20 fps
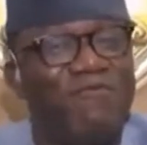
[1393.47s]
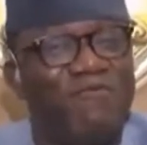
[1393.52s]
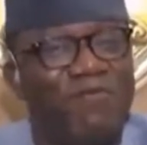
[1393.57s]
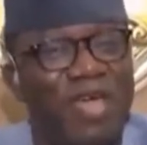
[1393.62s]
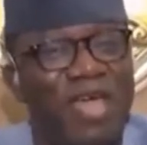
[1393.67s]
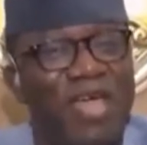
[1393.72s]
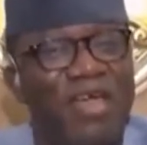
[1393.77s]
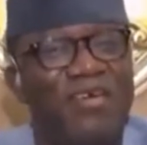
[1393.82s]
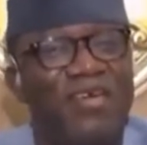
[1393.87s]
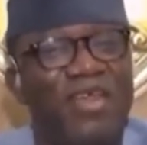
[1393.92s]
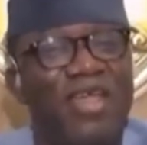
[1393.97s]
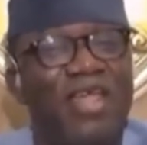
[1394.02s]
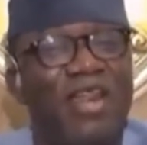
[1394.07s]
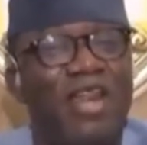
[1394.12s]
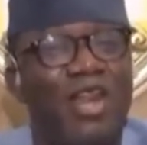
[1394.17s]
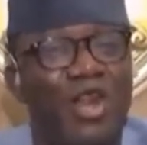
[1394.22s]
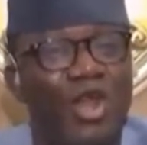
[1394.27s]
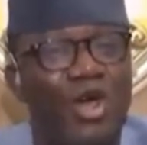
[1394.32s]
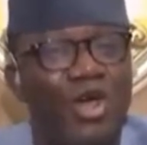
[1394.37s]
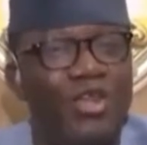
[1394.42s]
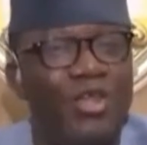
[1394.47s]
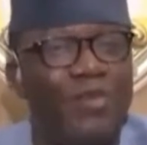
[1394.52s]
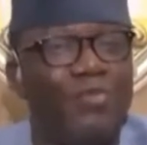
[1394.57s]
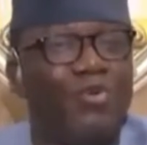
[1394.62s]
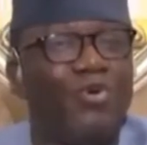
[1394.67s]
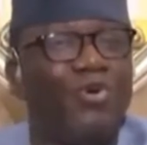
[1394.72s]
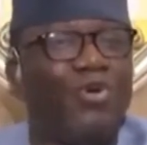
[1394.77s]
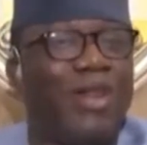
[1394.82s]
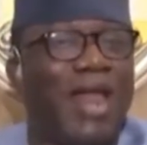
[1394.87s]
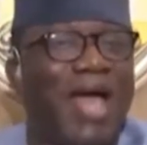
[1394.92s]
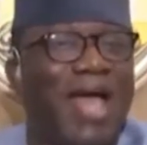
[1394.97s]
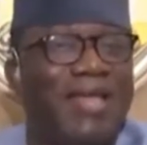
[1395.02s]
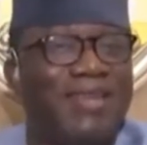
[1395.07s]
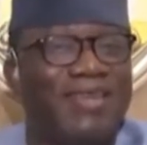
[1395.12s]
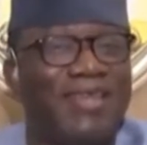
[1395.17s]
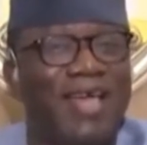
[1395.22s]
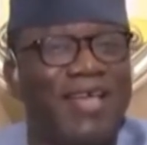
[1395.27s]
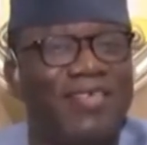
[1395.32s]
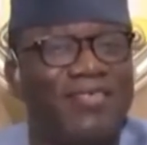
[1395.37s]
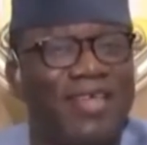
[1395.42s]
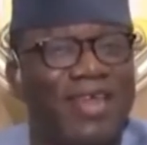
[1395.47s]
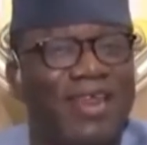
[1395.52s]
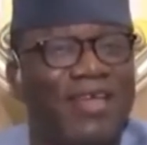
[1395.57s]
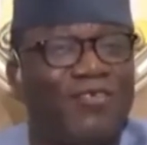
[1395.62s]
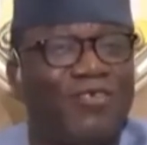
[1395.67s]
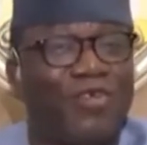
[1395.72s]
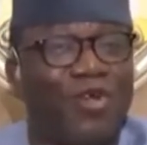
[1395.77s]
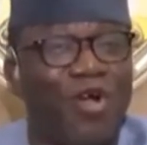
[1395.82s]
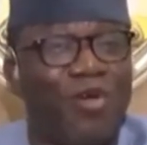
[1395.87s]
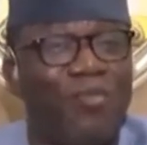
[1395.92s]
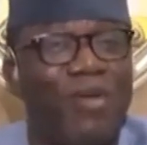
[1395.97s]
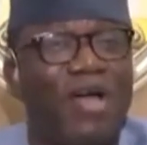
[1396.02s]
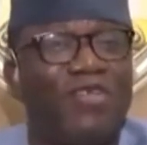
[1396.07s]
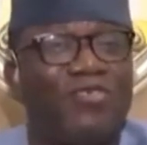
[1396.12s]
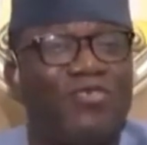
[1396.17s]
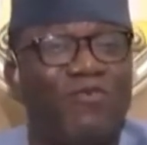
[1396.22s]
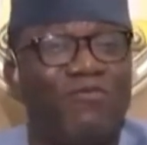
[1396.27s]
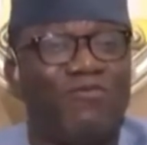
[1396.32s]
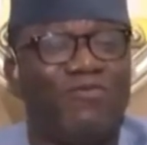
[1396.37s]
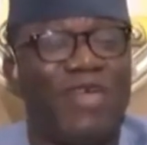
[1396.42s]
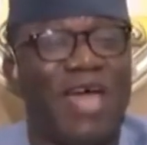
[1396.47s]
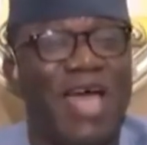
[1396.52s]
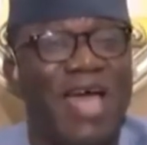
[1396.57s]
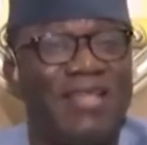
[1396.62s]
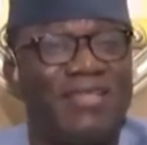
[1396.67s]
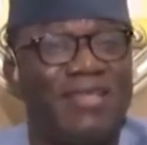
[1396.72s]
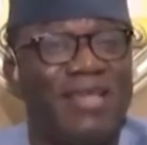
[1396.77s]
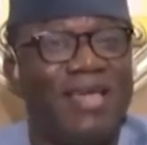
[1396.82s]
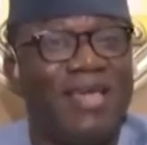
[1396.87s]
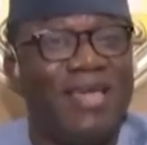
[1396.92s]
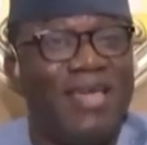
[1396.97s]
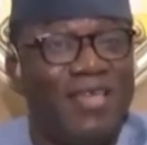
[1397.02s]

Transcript: very laudable ideas that has come out of that